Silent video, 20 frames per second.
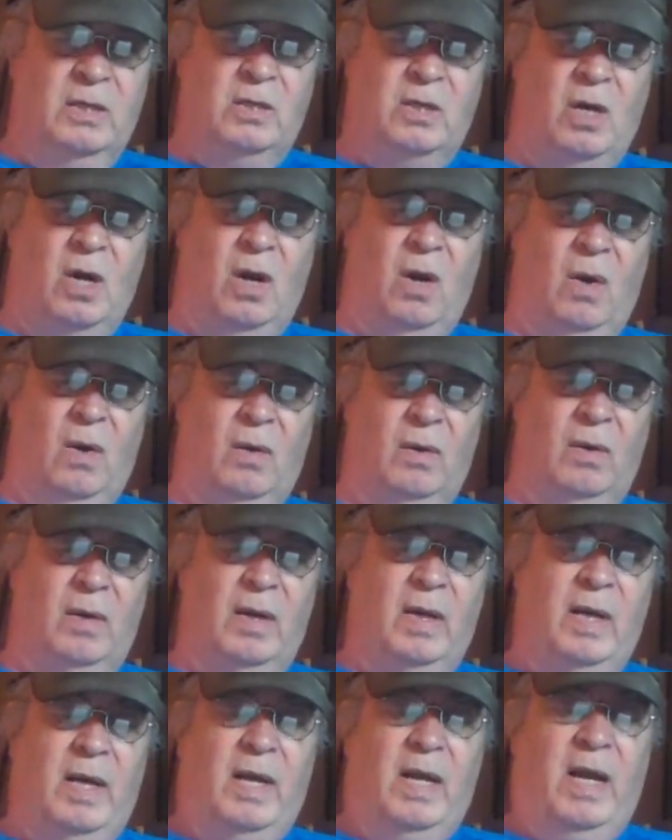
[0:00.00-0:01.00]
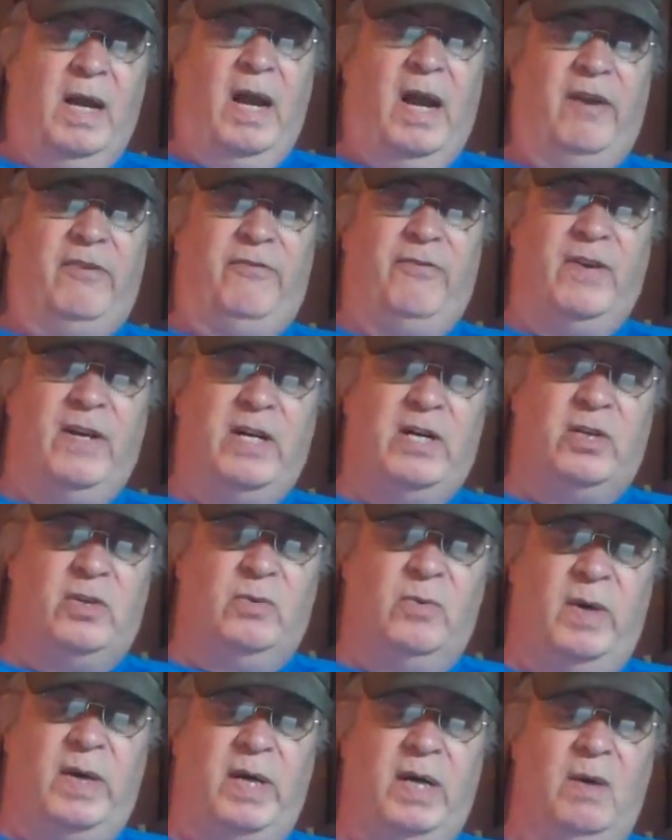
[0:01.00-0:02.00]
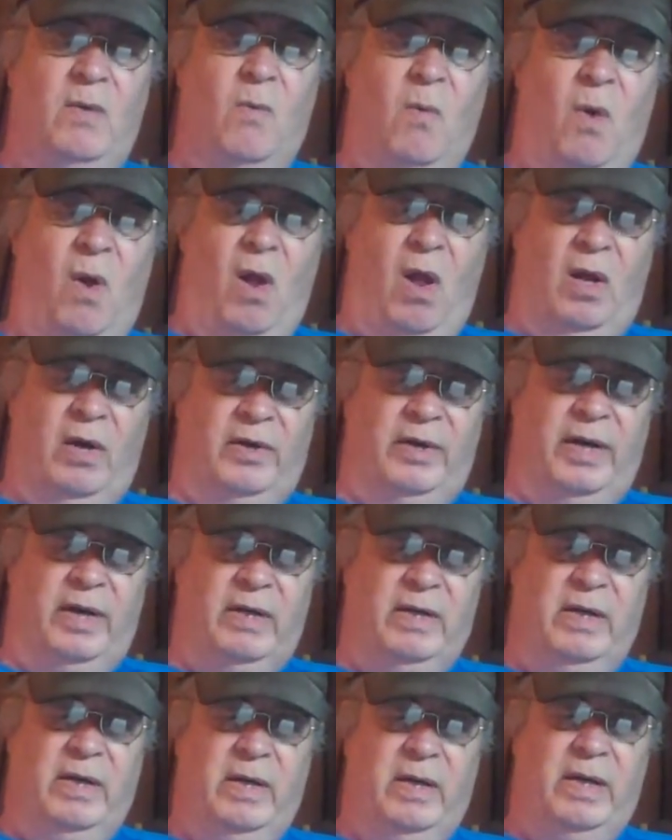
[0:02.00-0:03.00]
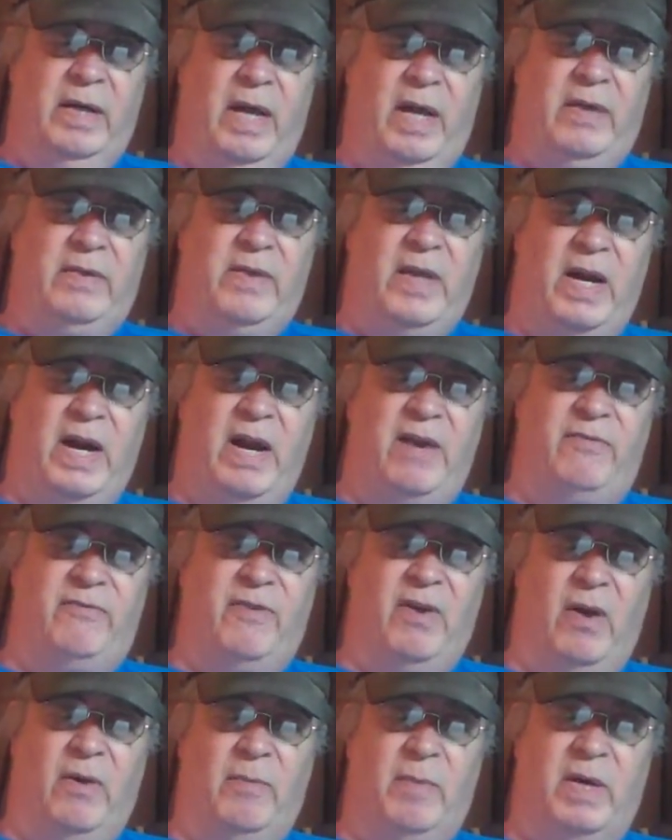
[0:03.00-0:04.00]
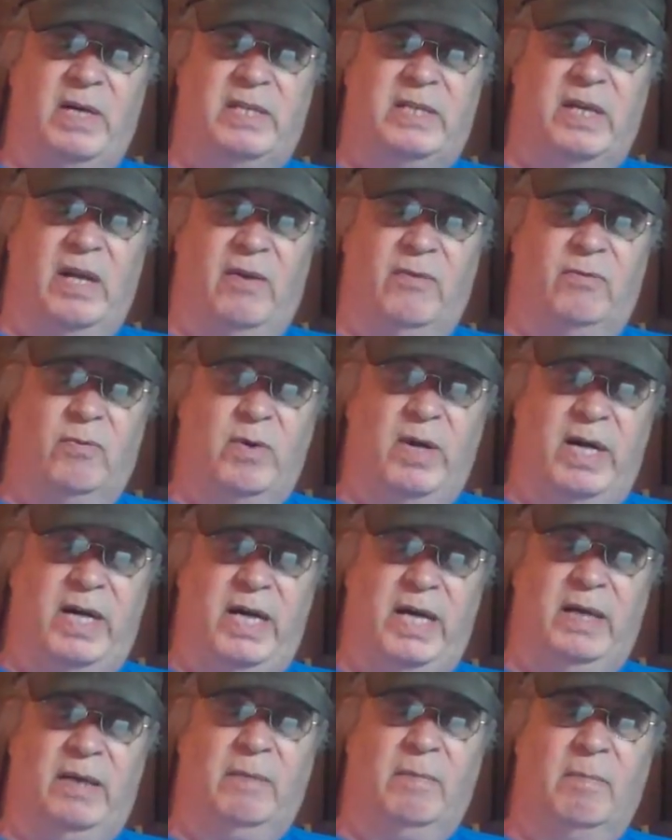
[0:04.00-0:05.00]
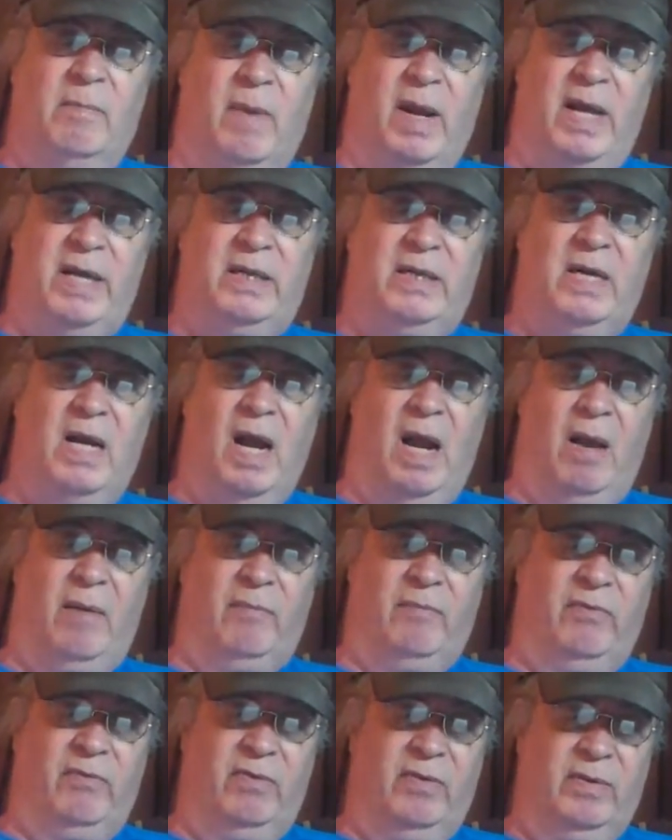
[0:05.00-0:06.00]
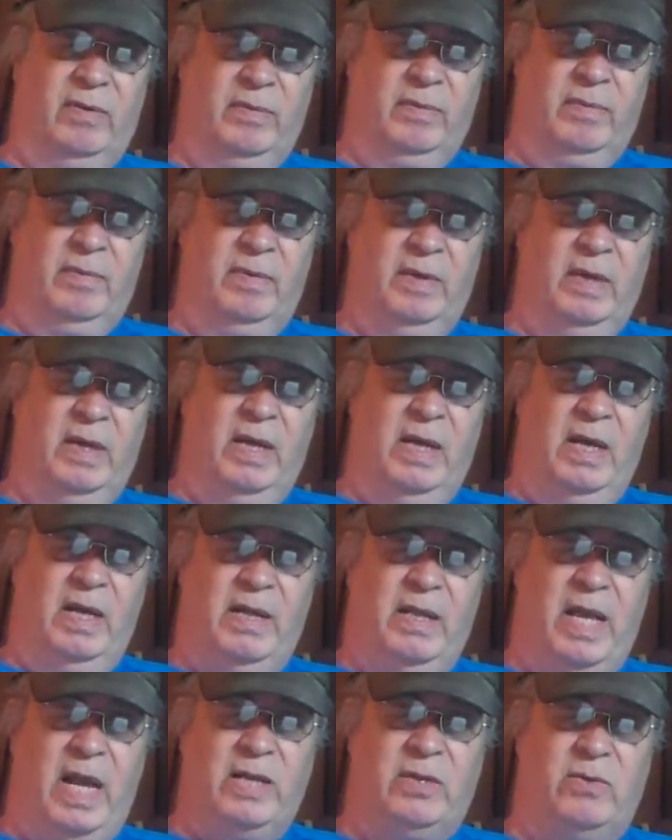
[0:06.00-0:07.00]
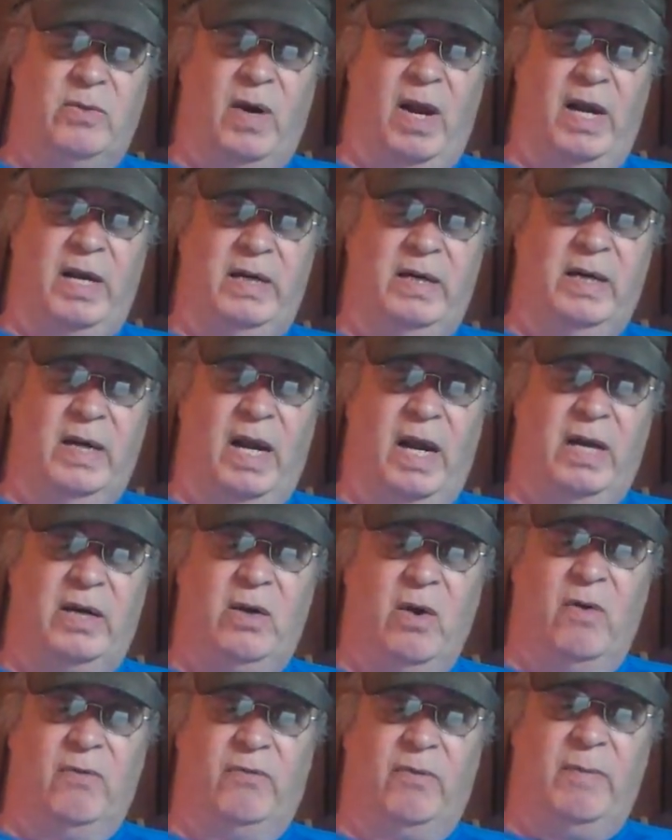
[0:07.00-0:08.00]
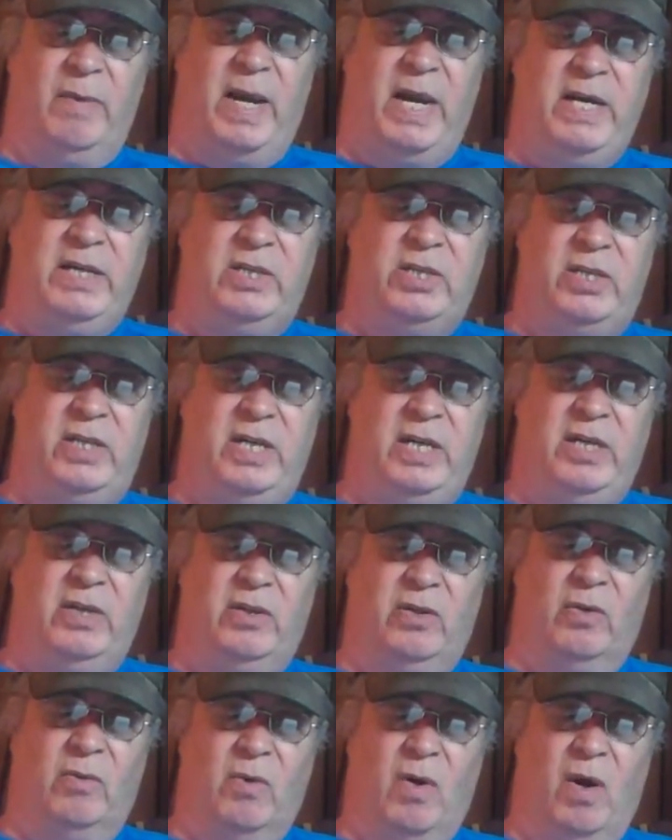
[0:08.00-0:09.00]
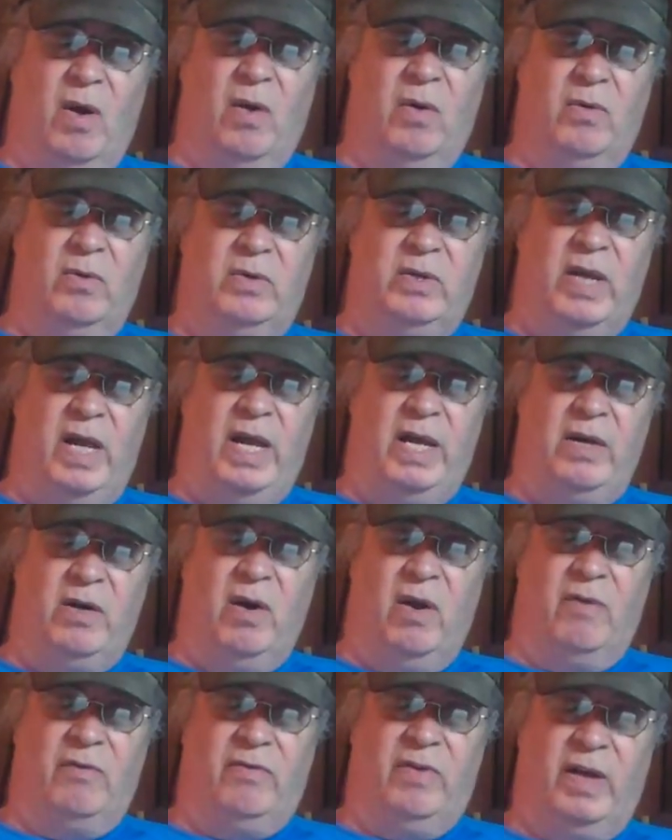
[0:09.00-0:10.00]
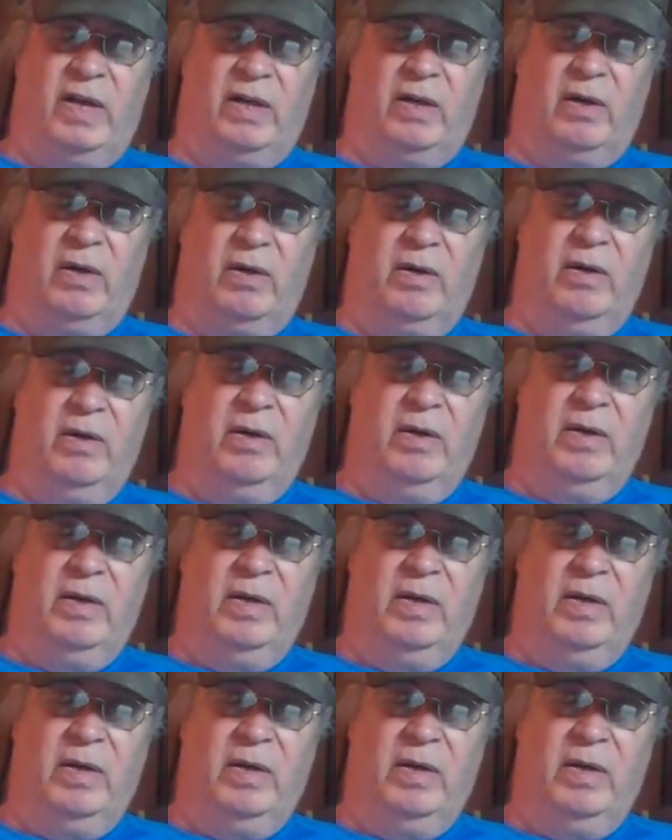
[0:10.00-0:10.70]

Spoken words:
So I finished reading Walden, and then I found myself reading Mein Kampf. That's right, I go from H.D. Thoreau to Adolf Hitler.